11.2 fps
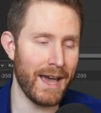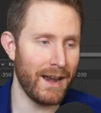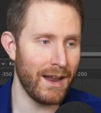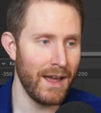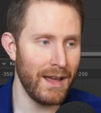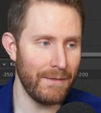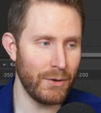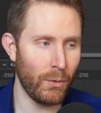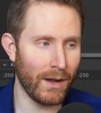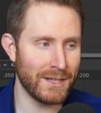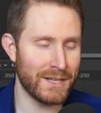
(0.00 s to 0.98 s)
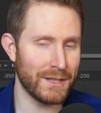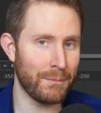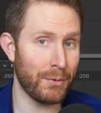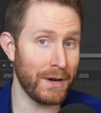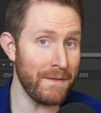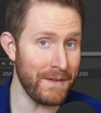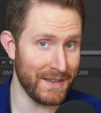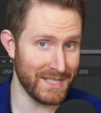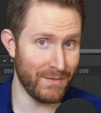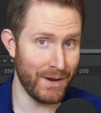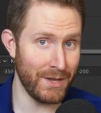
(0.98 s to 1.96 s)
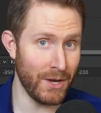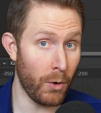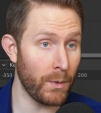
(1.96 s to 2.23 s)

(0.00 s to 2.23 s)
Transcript: And if you watched the previous video,